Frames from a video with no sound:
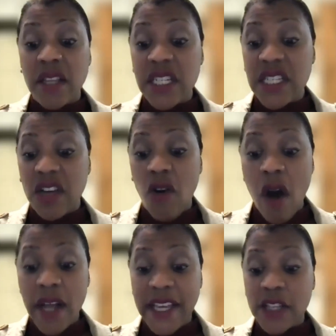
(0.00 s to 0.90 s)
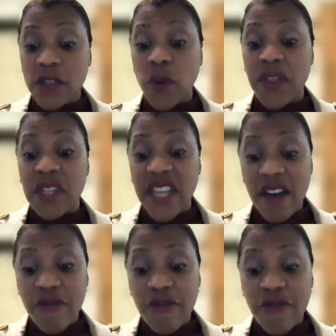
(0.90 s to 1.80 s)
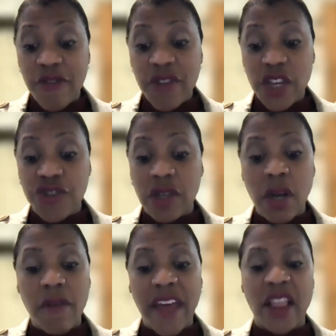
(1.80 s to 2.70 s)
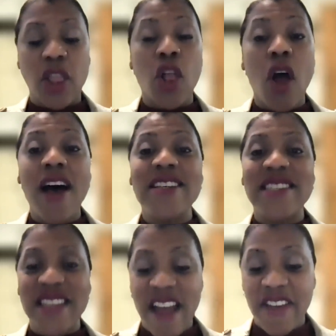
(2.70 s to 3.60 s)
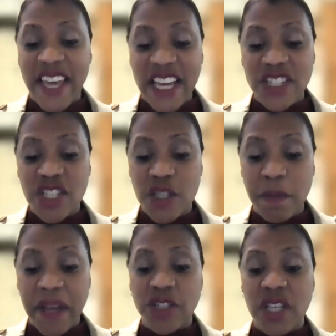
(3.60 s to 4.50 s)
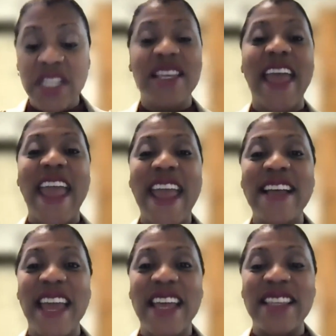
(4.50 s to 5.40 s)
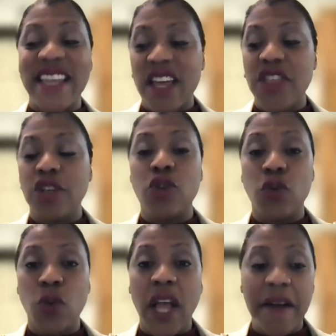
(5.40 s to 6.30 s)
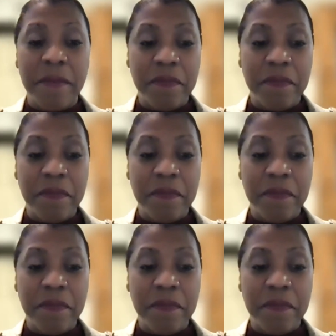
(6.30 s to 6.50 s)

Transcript: the listening audience with a definition of a loss navigation specialist and a death doula?